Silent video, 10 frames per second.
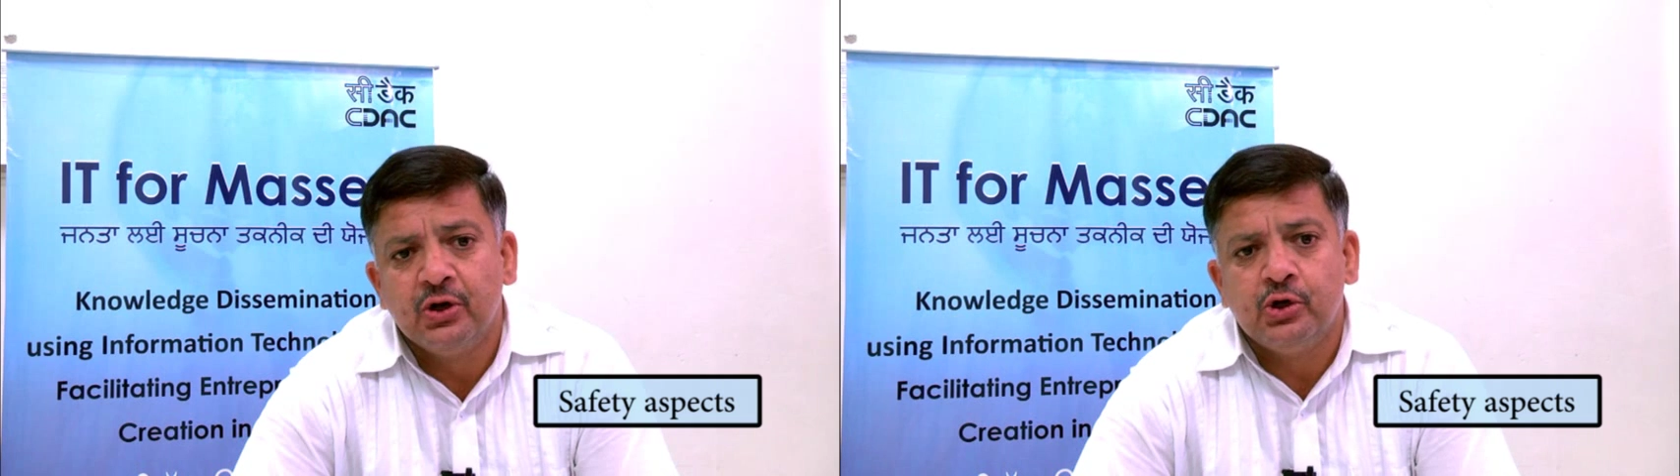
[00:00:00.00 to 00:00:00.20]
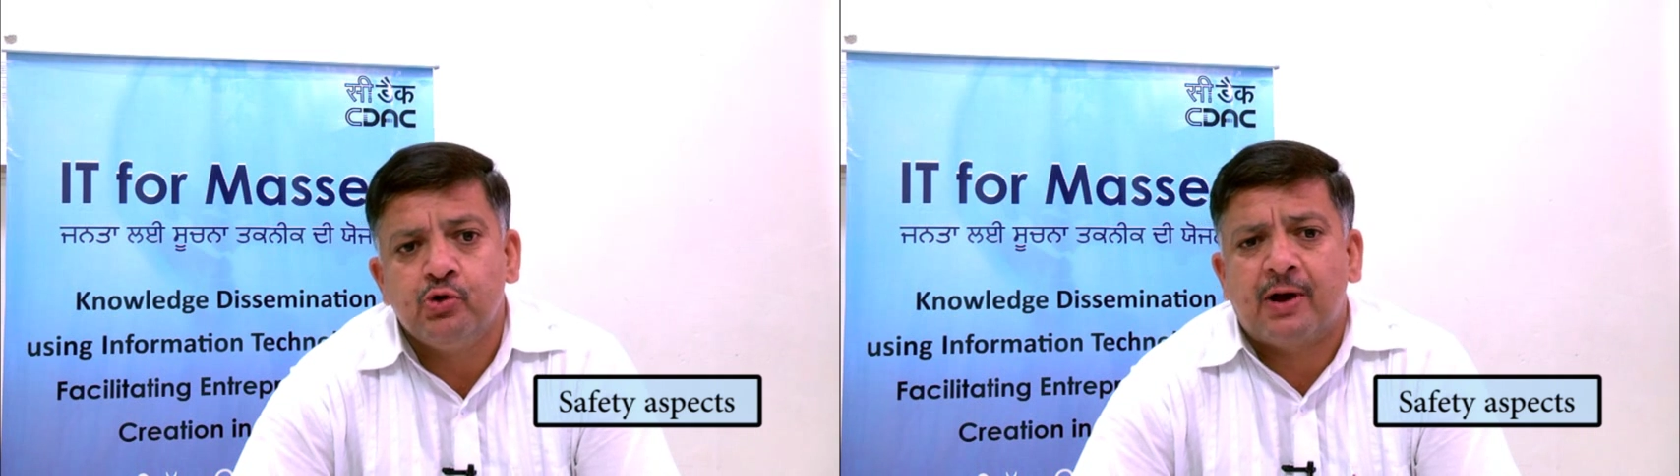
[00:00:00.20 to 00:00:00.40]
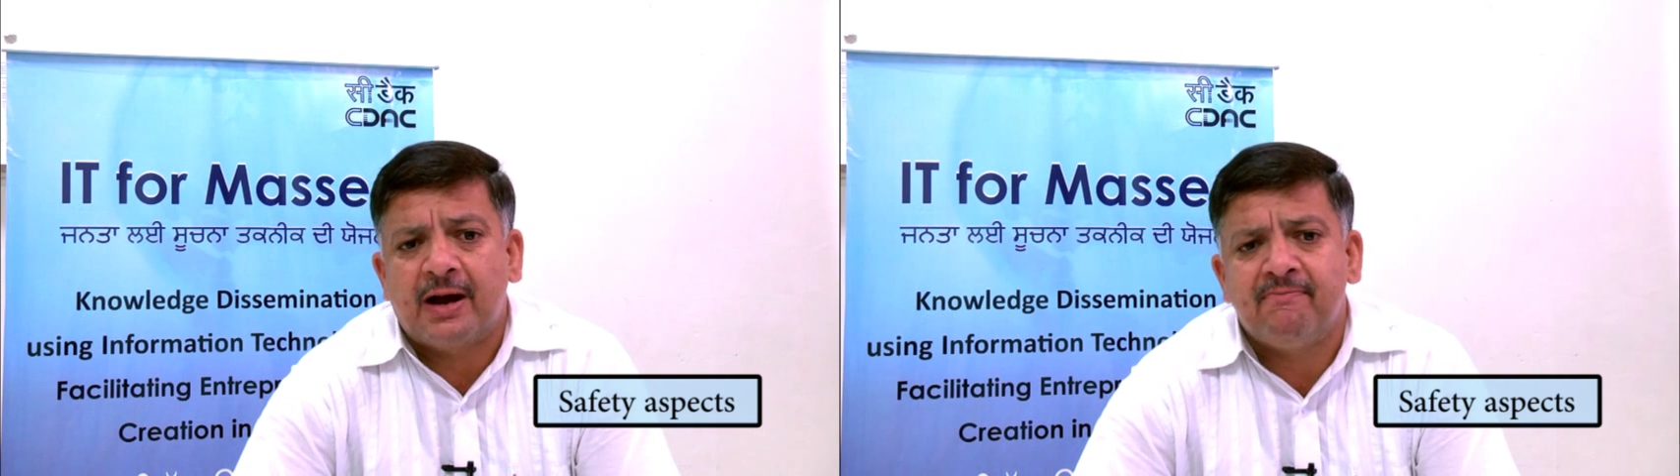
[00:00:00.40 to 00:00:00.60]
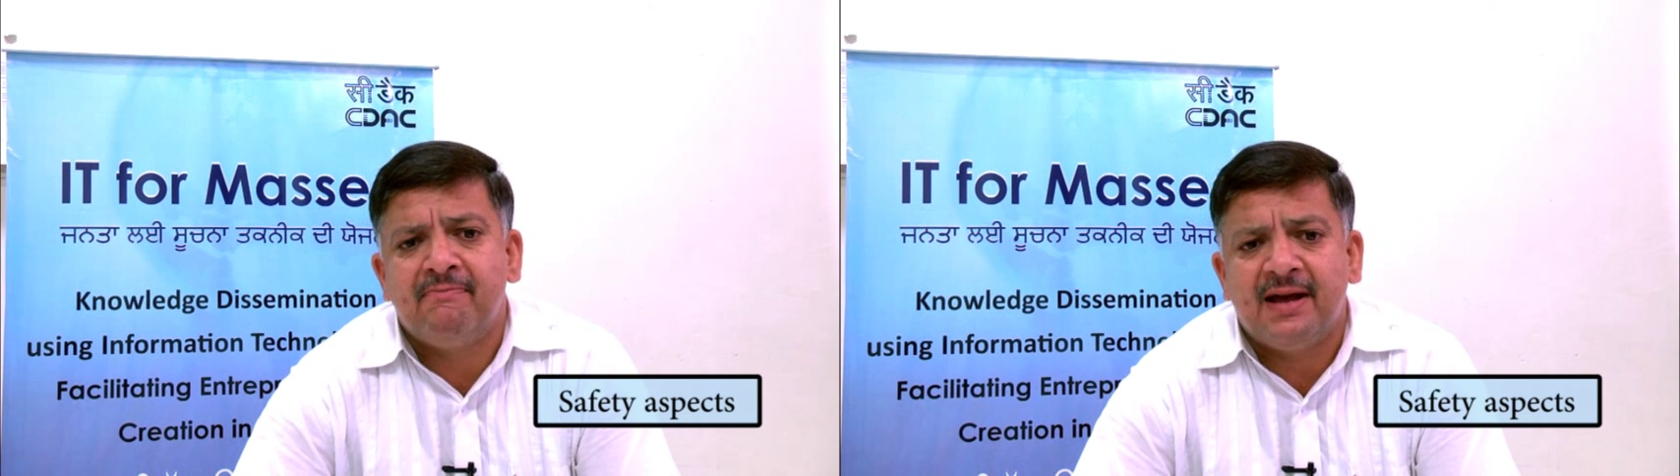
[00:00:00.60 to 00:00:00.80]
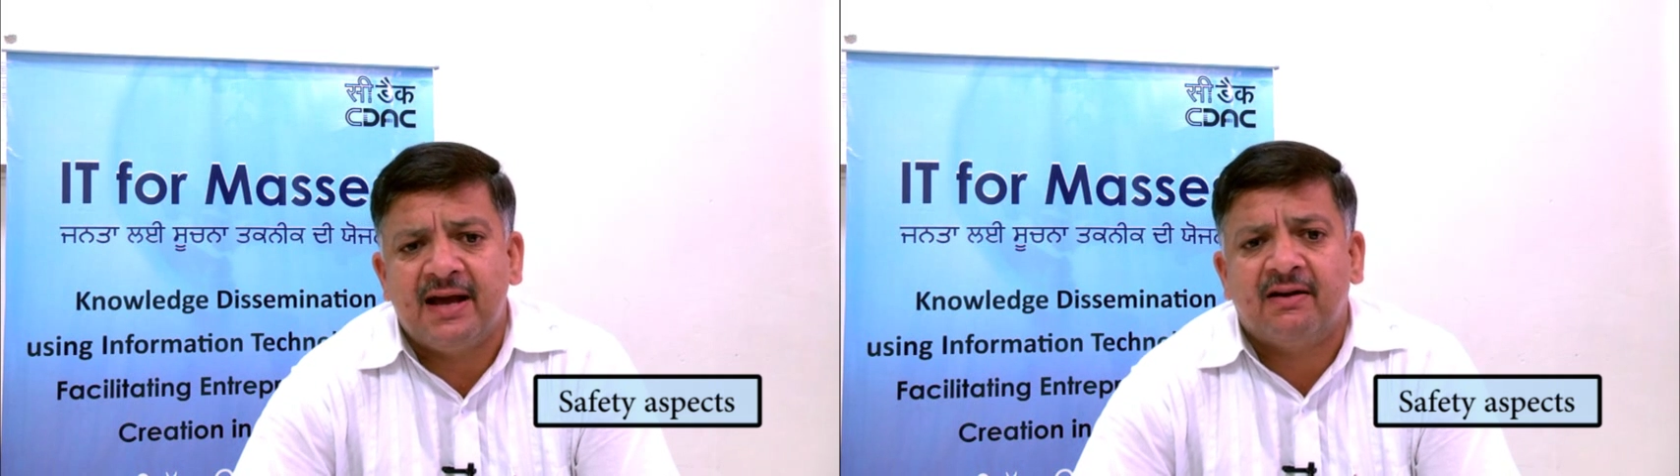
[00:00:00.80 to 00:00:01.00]
You can
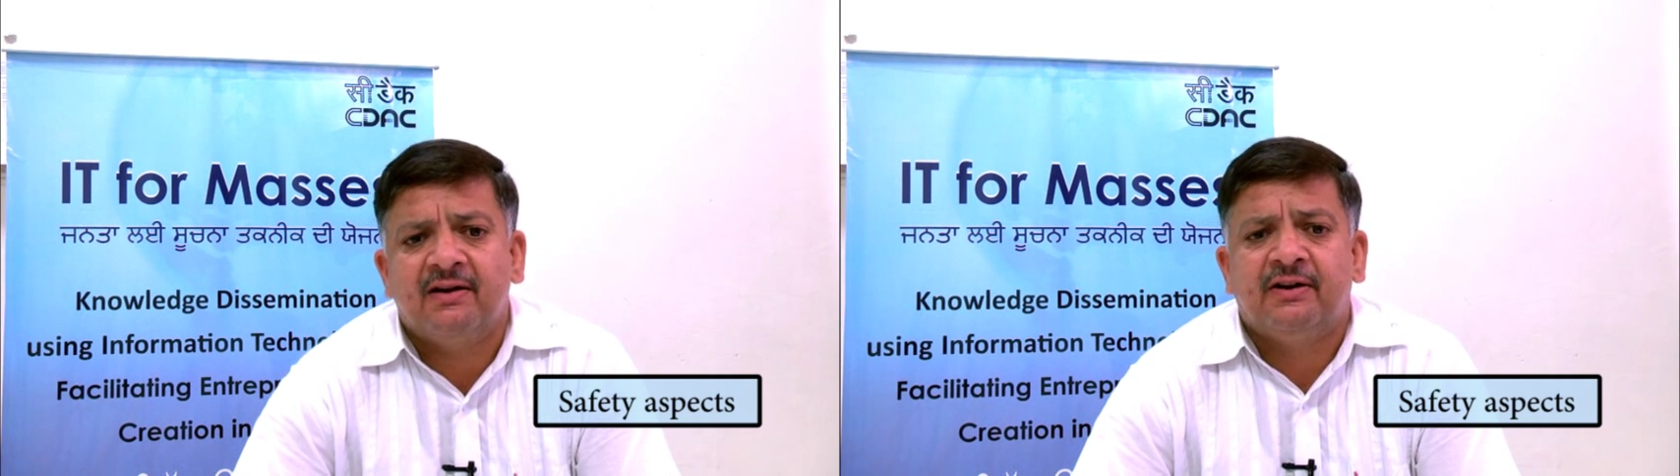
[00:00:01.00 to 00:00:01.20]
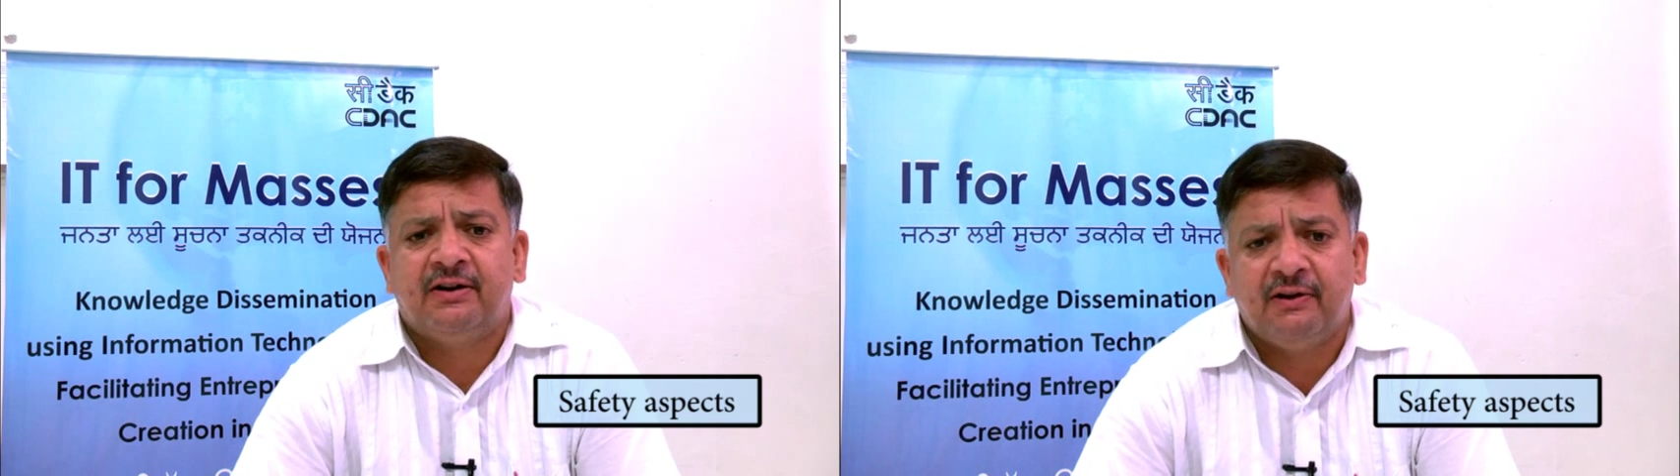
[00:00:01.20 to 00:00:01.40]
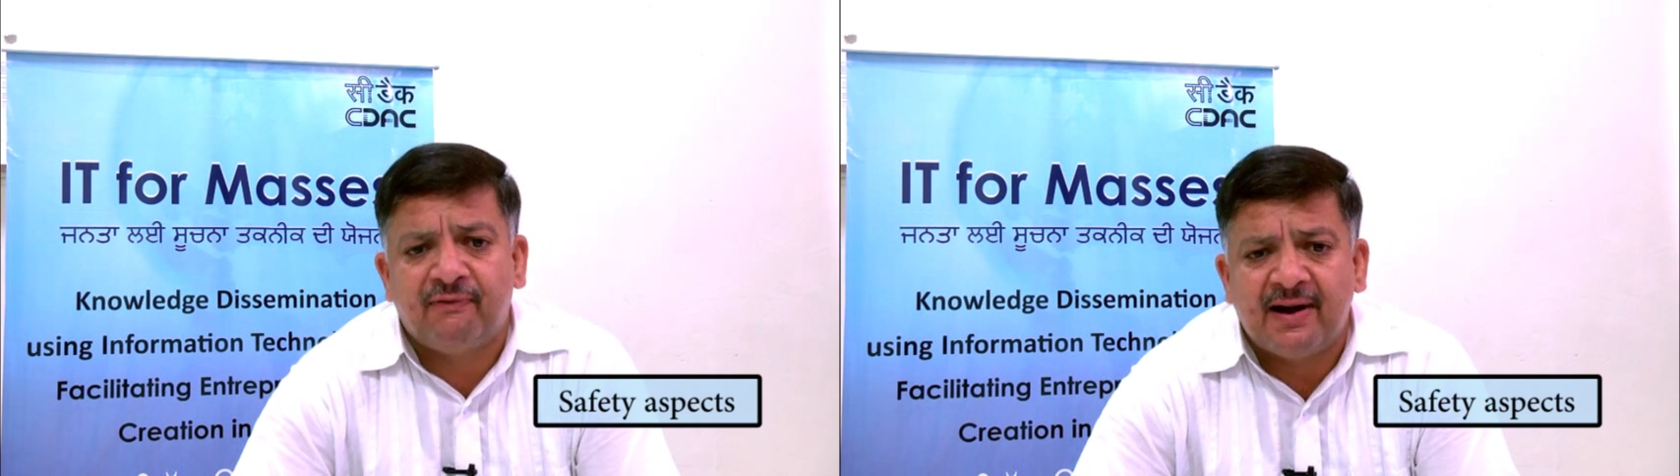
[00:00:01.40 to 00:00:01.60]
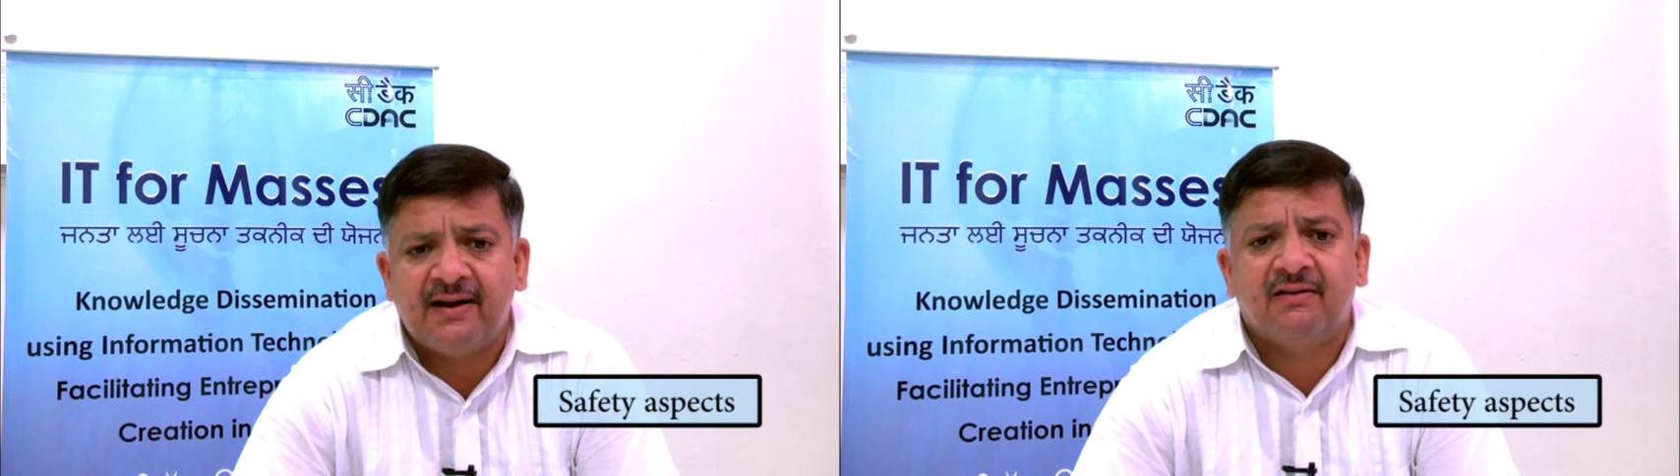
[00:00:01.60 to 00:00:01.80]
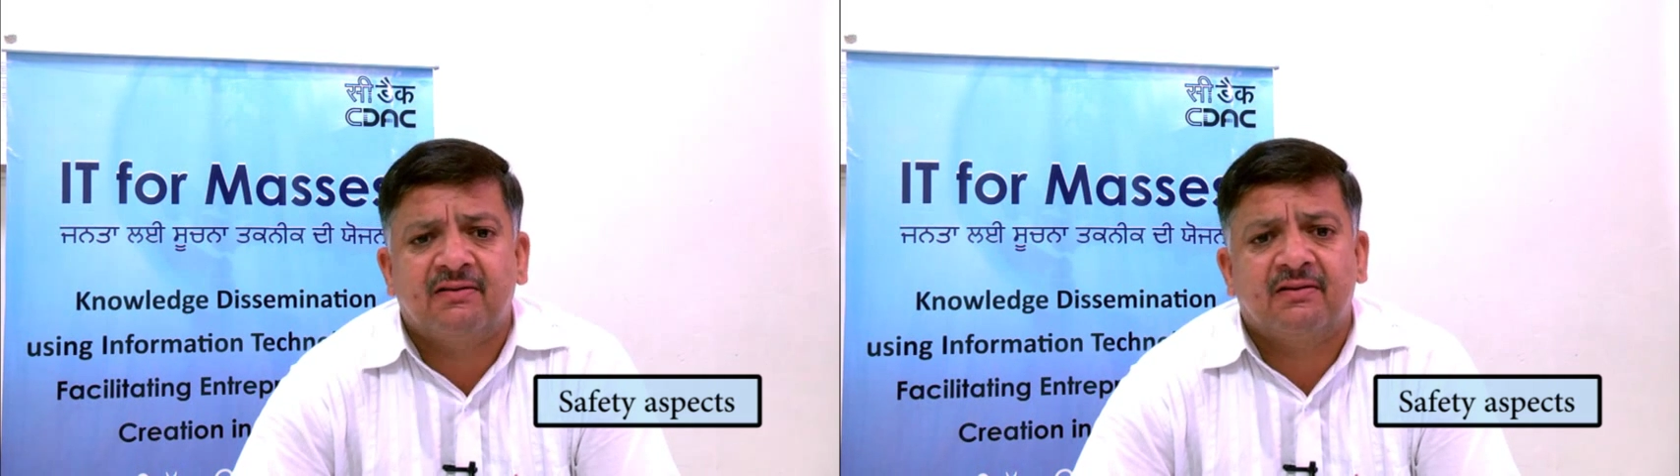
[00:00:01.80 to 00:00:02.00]
make different